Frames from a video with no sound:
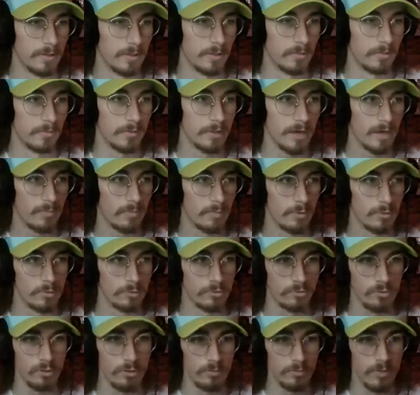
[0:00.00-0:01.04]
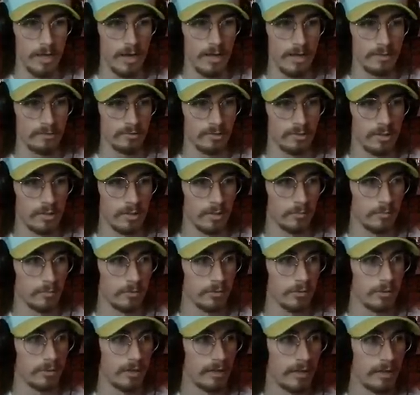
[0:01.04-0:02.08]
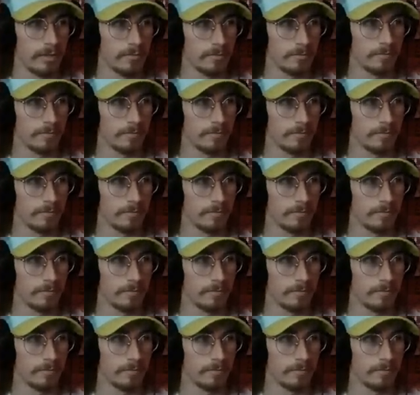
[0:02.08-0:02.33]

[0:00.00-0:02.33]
we got more soup, guys. Putting it out.